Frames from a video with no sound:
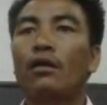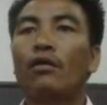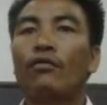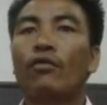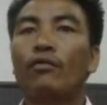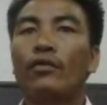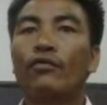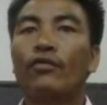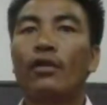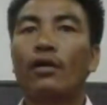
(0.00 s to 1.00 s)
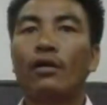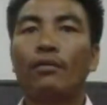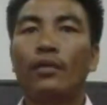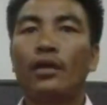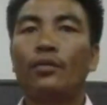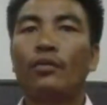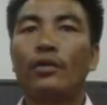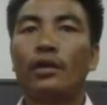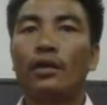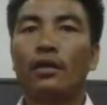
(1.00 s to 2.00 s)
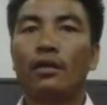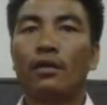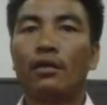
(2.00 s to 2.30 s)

from Infar, Manipur, India.